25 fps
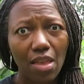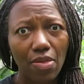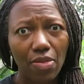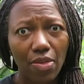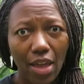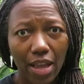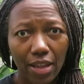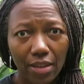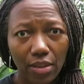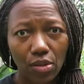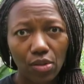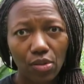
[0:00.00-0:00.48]

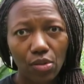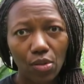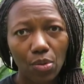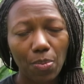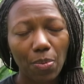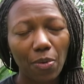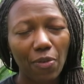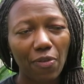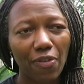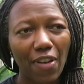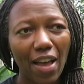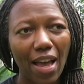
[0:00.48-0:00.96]
That's
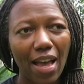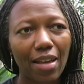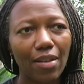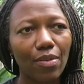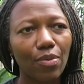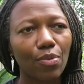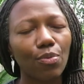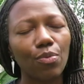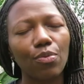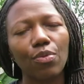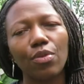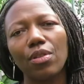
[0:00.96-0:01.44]
super
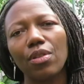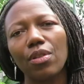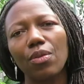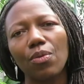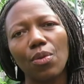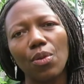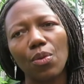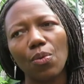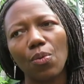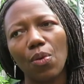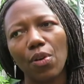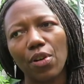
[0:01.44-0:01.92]
fast, really
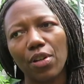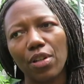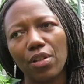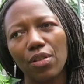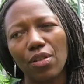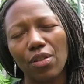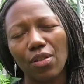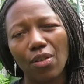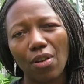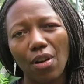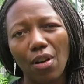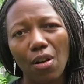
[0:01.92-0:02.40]
rewarding
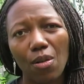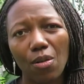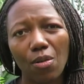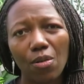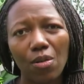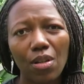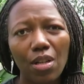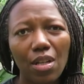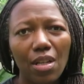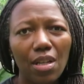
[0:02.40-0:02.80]
to grow,